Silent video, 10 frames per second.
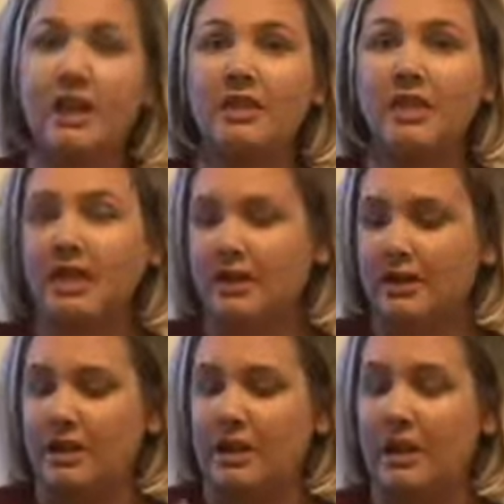
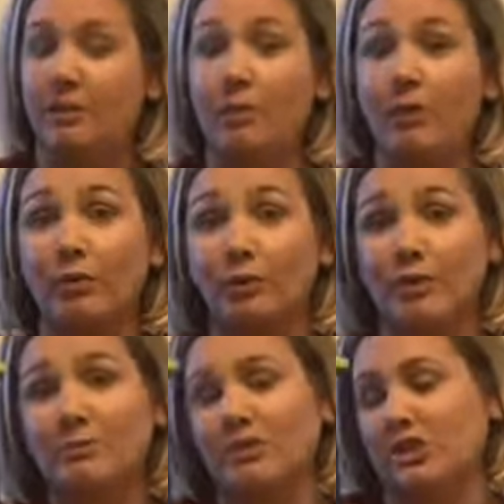then it will
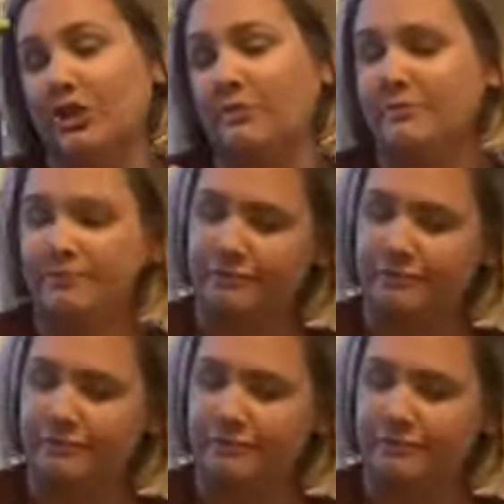ruin the machine.